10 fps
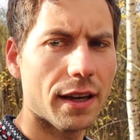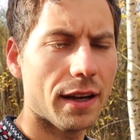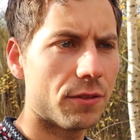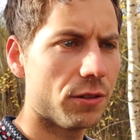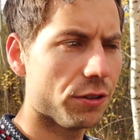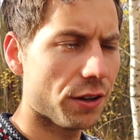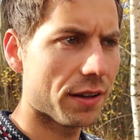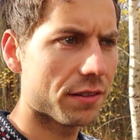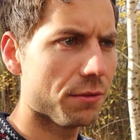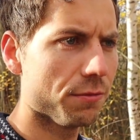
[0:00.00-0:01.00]
average
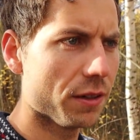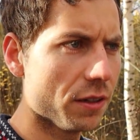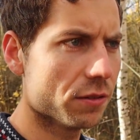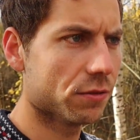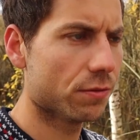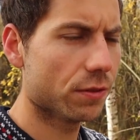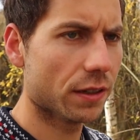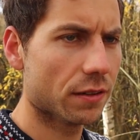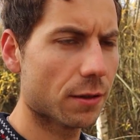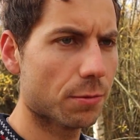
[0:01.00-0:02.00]
SMV of
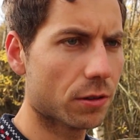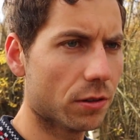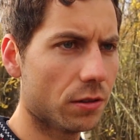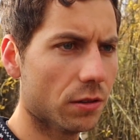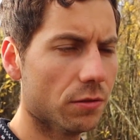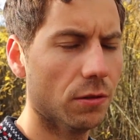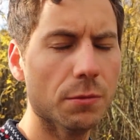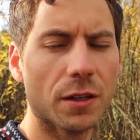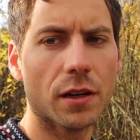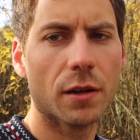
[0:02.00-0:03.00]
a typical
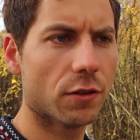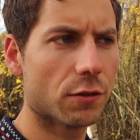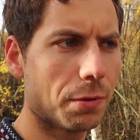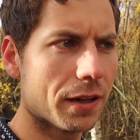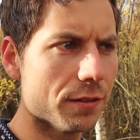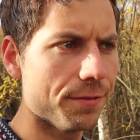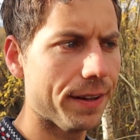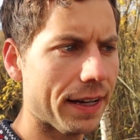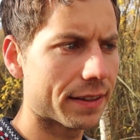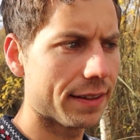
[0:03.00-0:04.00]
woman just by the
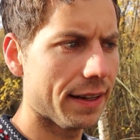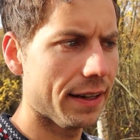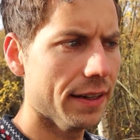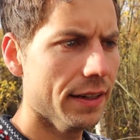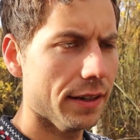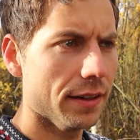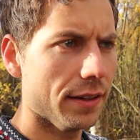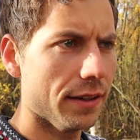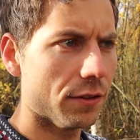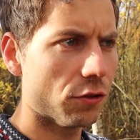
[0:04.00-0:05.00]
fact that
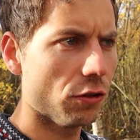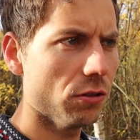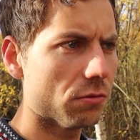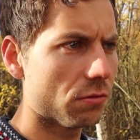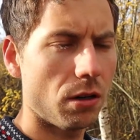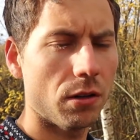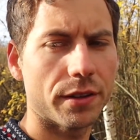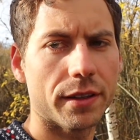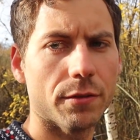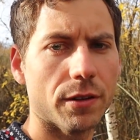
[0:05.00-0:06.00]
it showed all
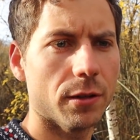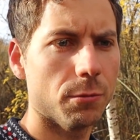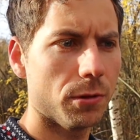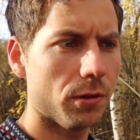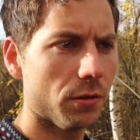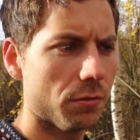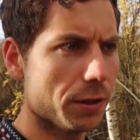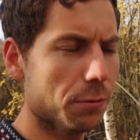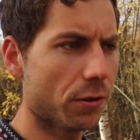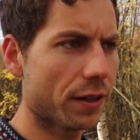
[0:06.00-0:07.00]
the available
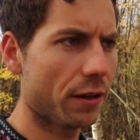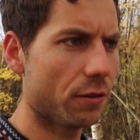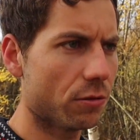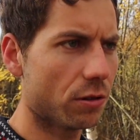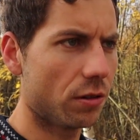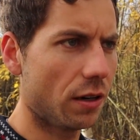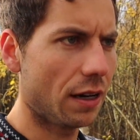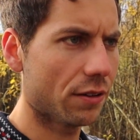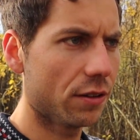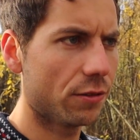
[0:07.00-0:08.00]
people that were
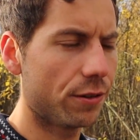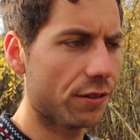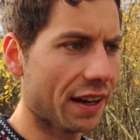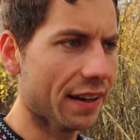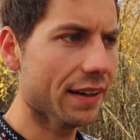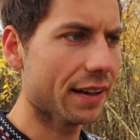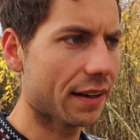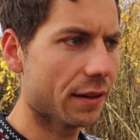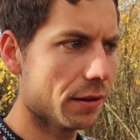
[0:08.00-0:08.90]
out there for dating.